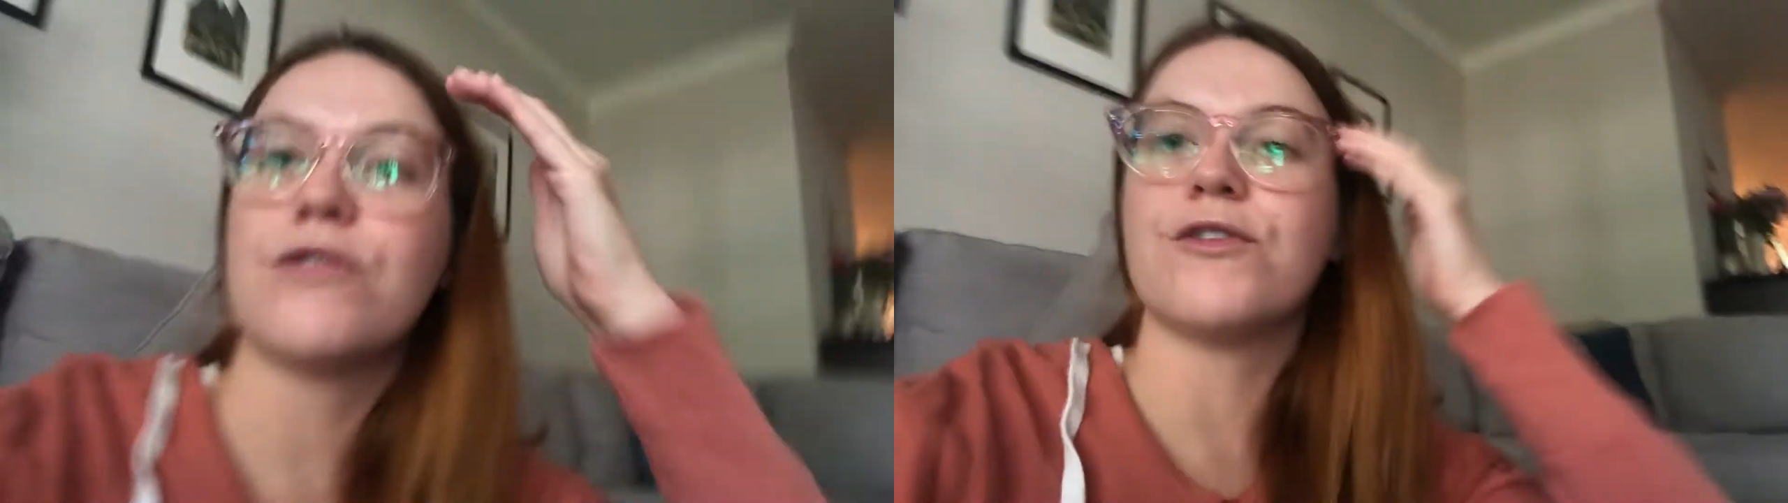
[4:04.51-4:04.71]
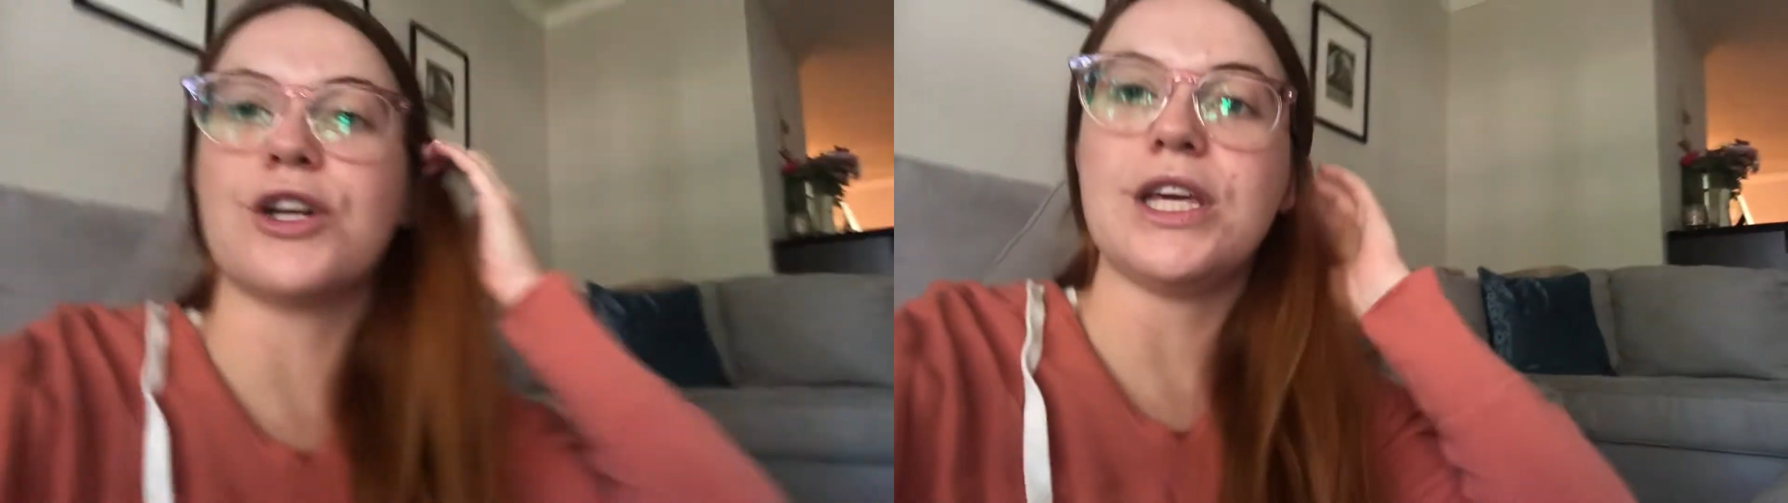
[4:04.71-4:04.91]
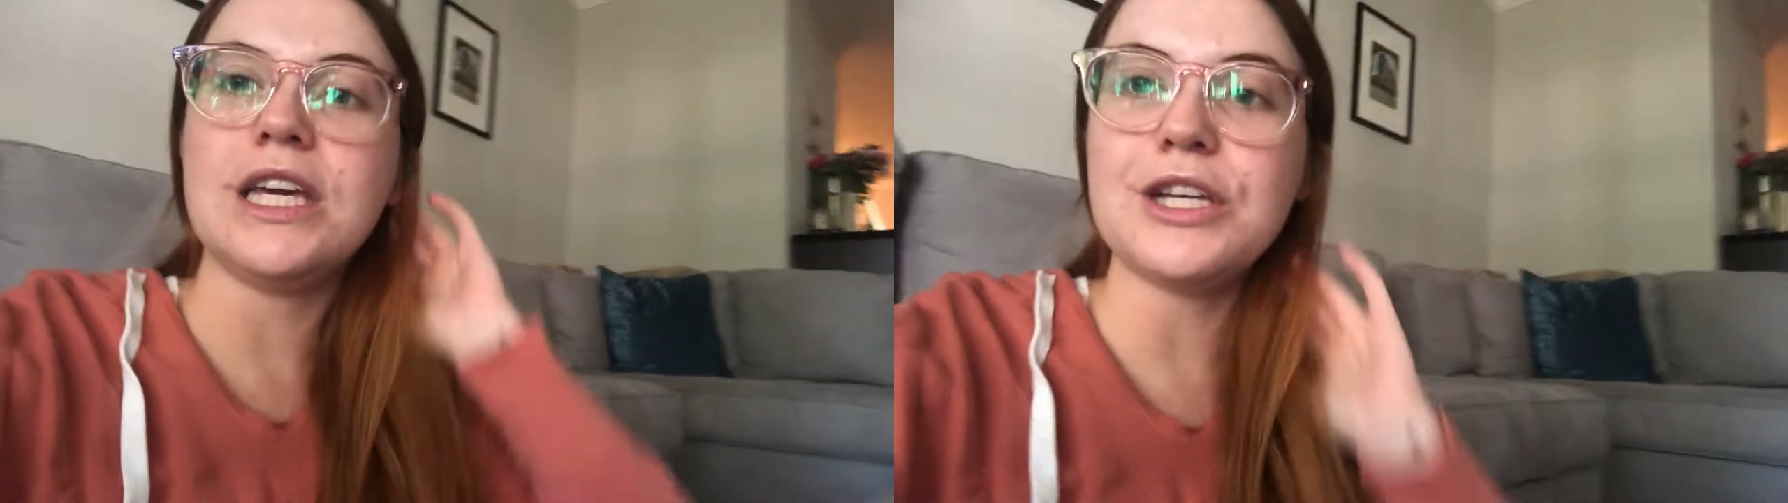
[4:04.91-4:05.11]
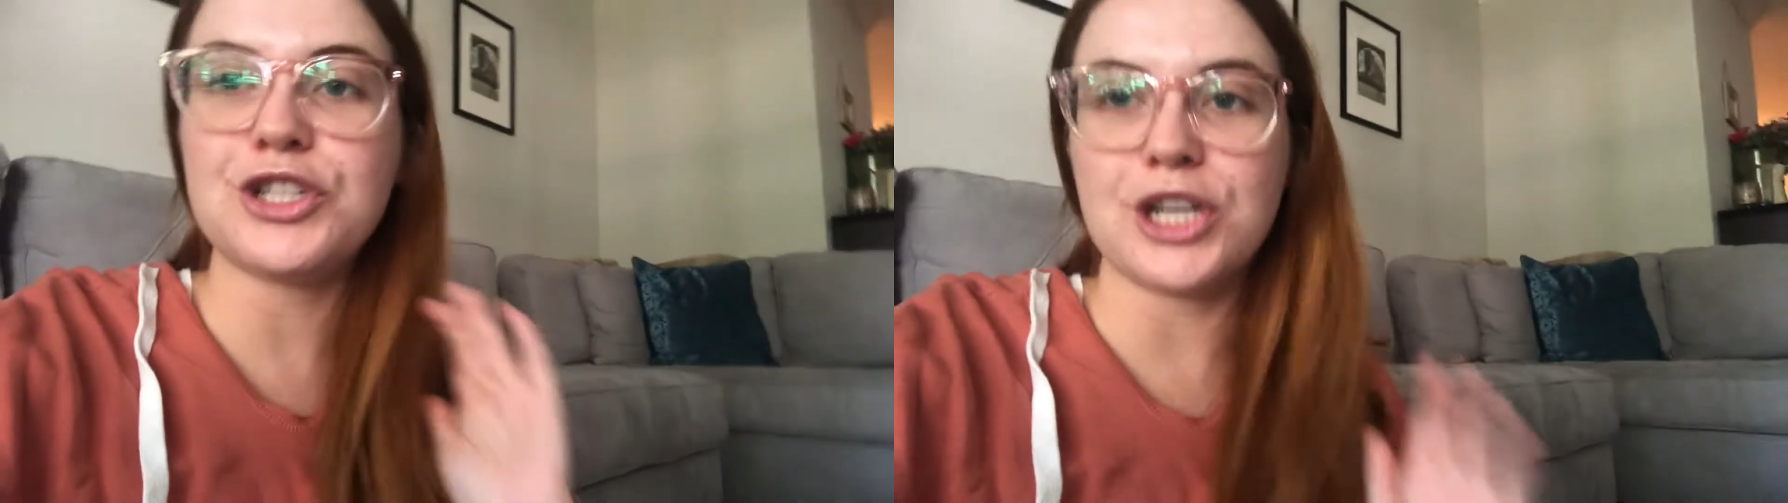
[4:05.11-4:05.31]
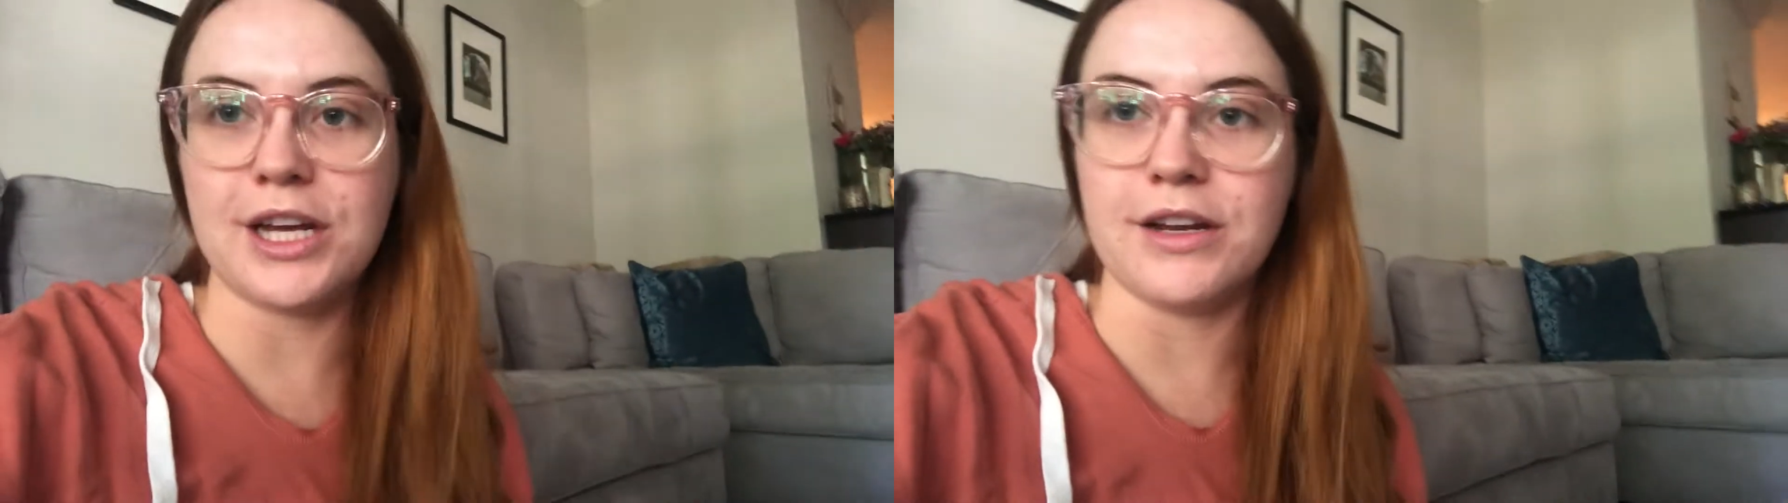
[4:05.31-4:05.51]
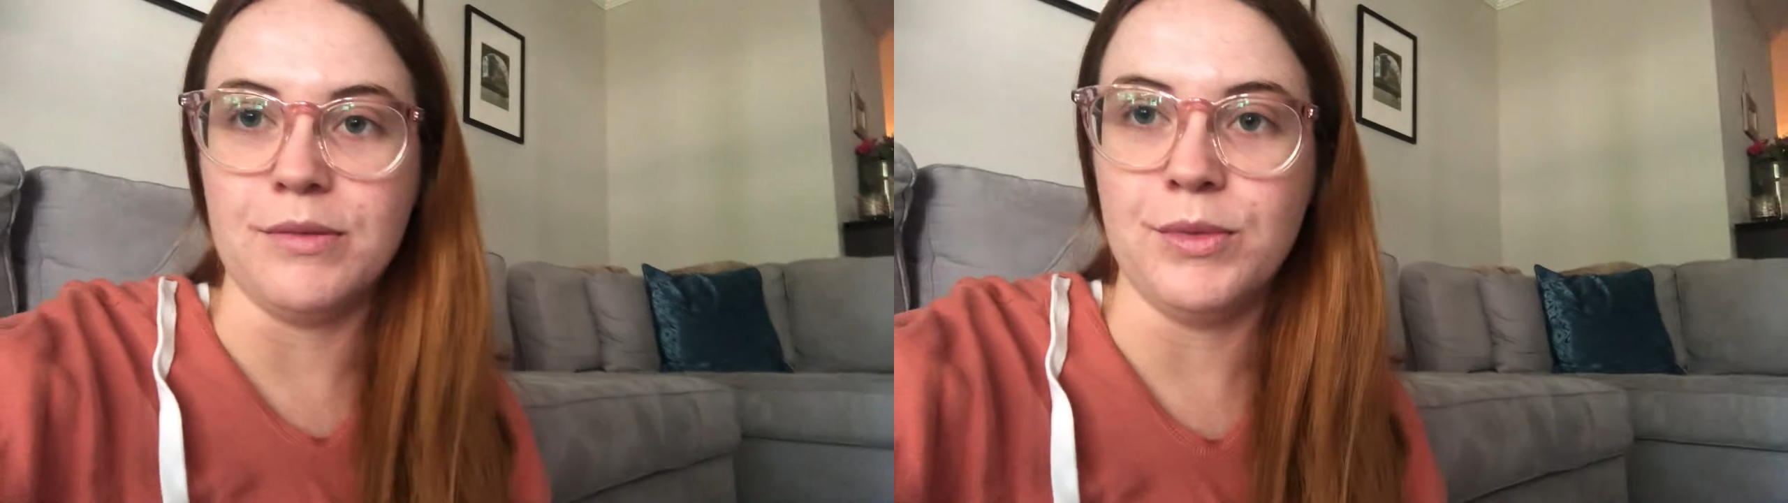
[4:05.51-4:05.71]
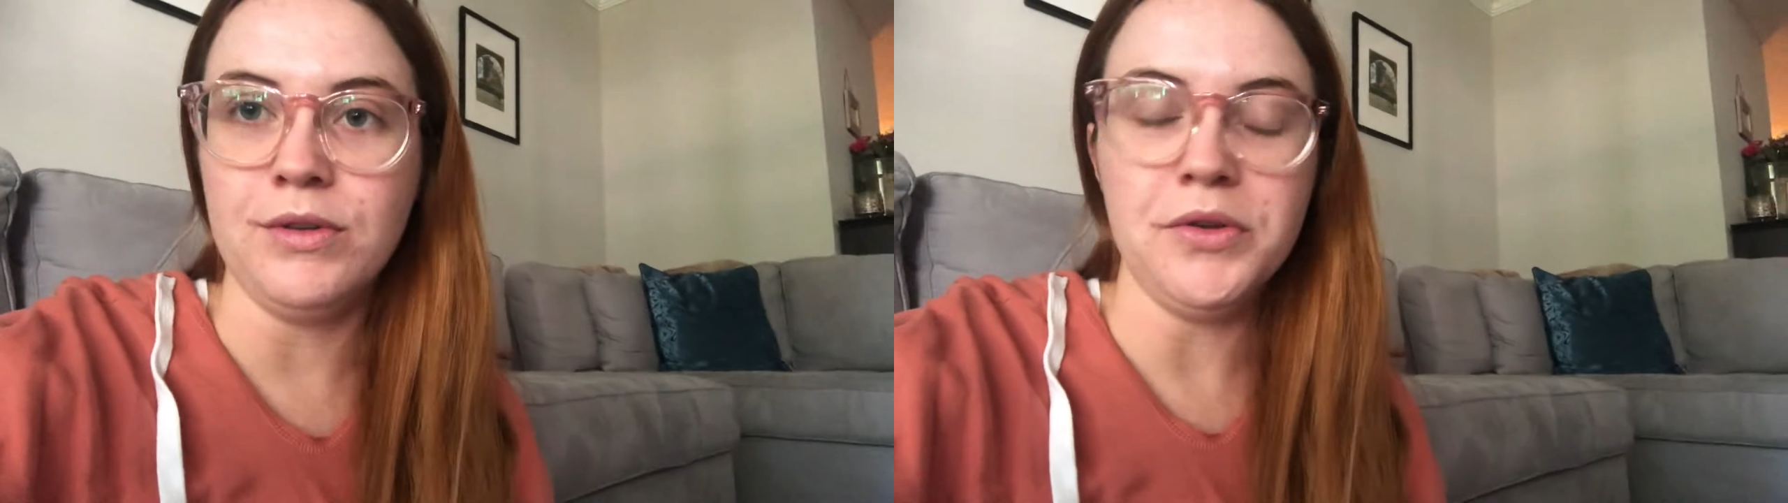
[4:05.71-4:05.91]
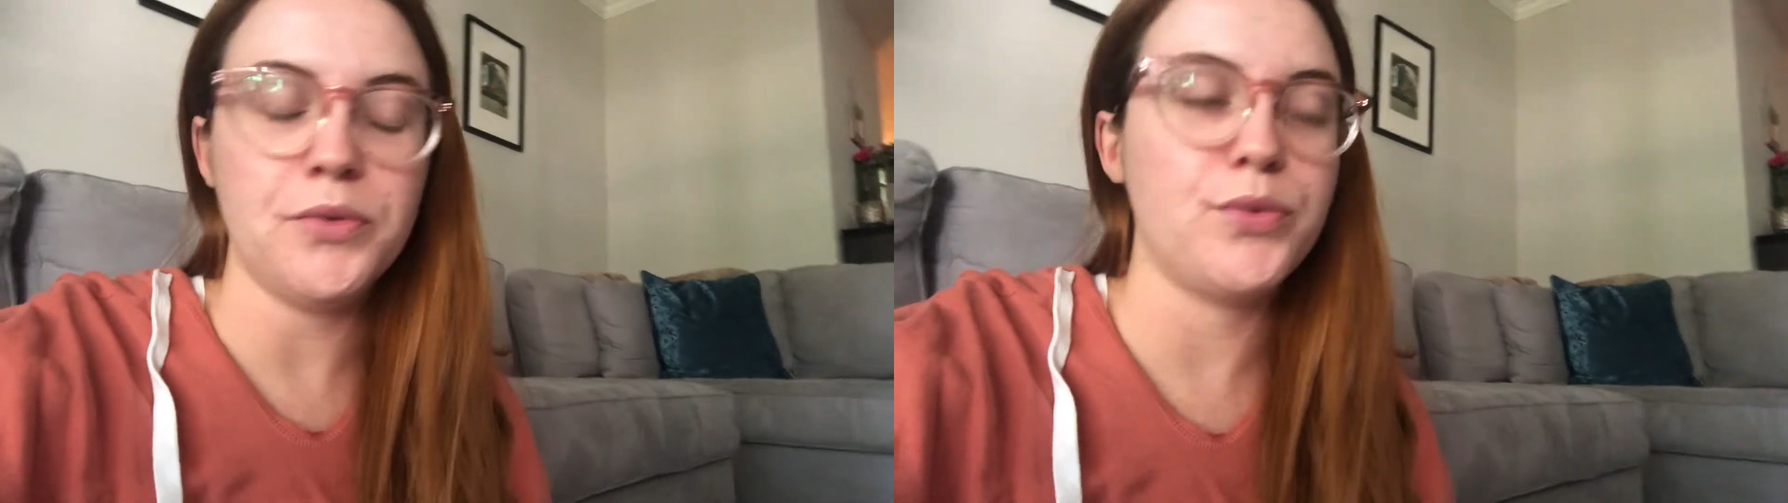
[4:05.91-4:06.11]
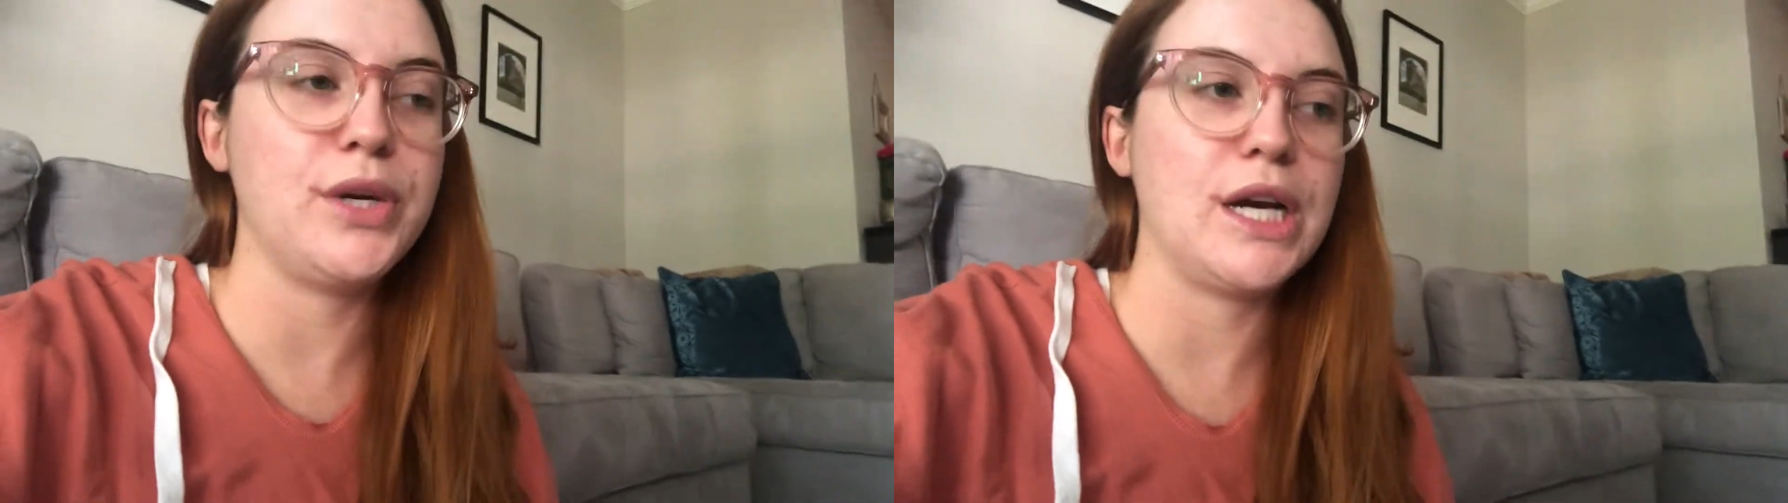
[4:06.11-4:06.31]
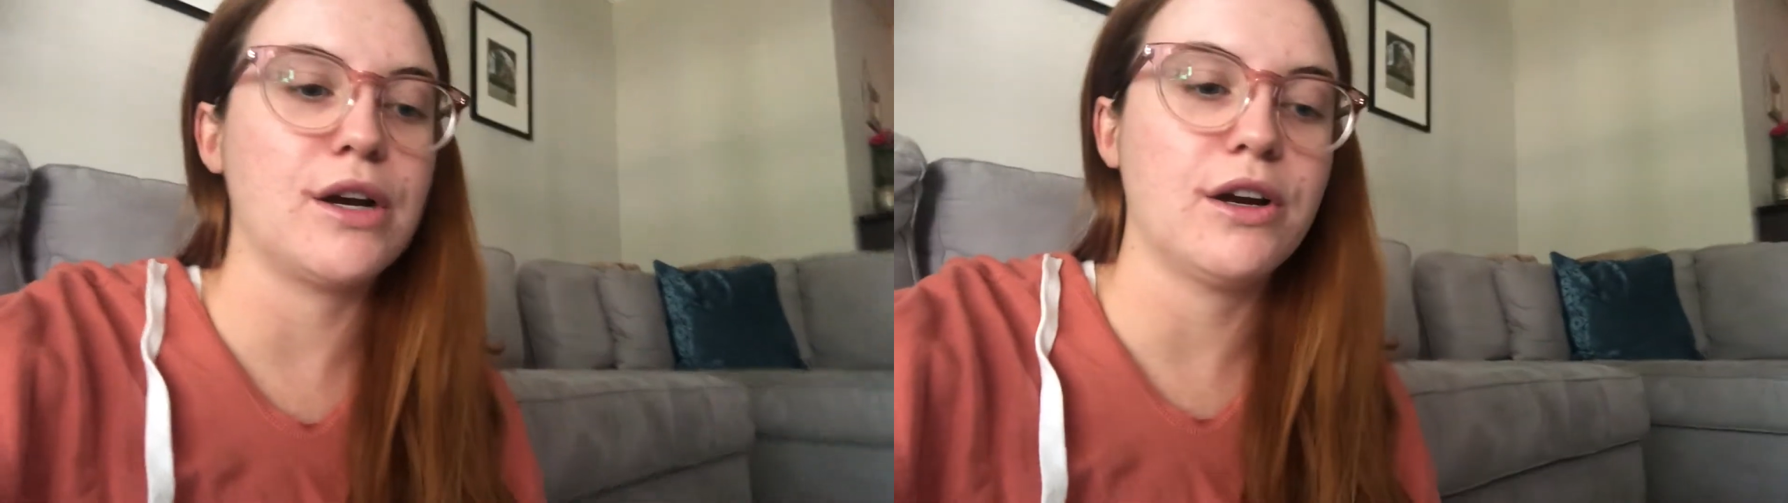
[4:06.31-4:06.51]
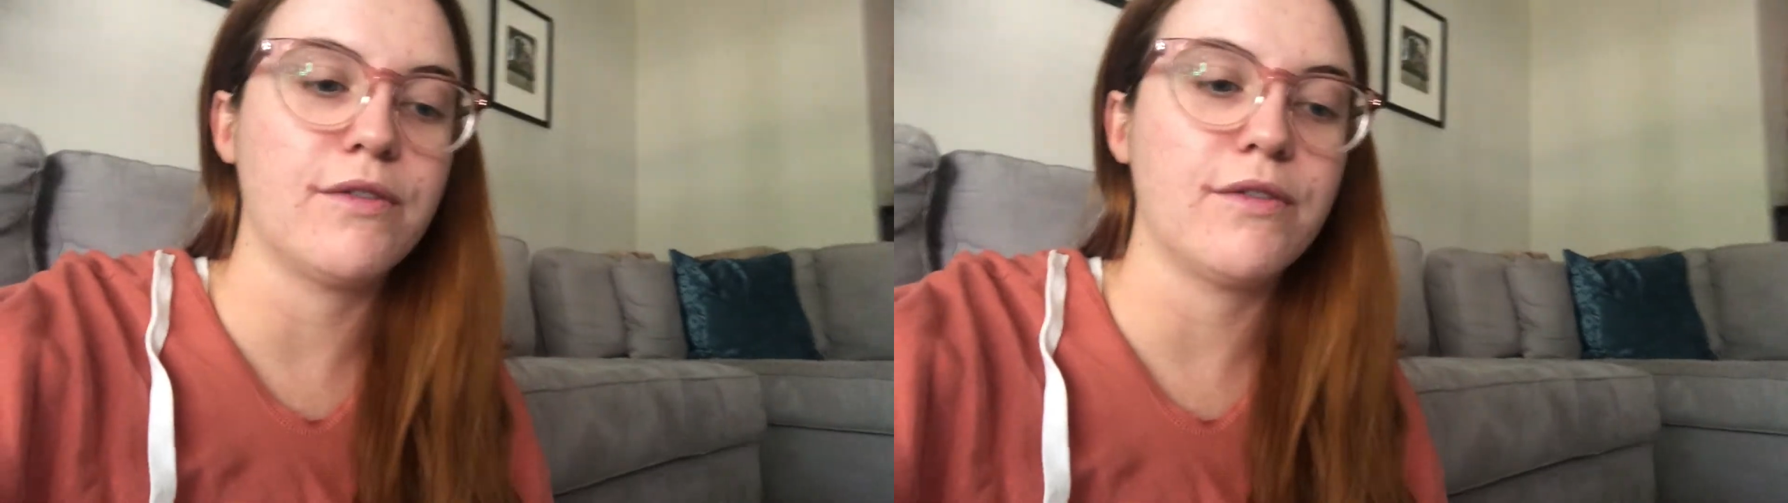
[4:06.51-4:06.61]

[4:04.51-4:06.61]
for each animal we are